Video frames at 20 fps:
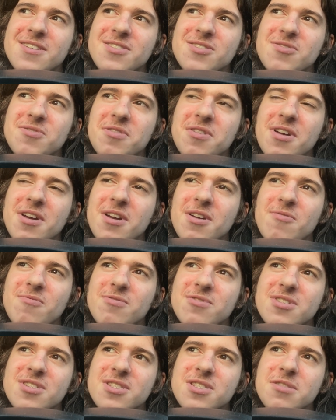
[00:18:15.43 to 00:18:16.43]
So I kind of
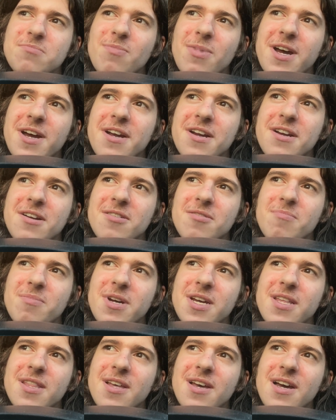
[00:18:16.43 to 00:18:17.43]
was inspired
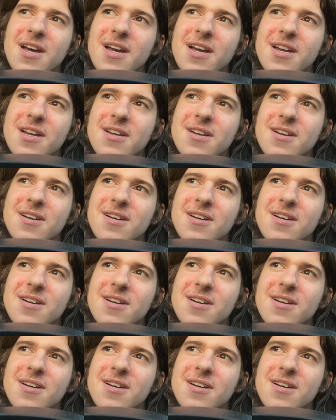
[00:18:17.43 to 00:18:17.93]
by that.